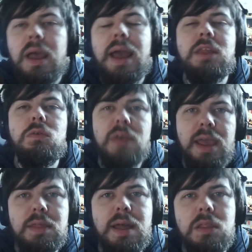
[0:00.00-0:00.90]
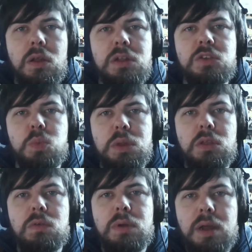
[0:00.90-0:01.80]
and you take that knowledge with
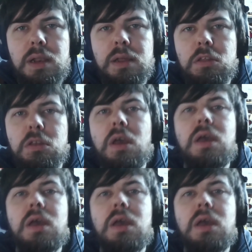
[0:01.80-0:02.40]
you regardless.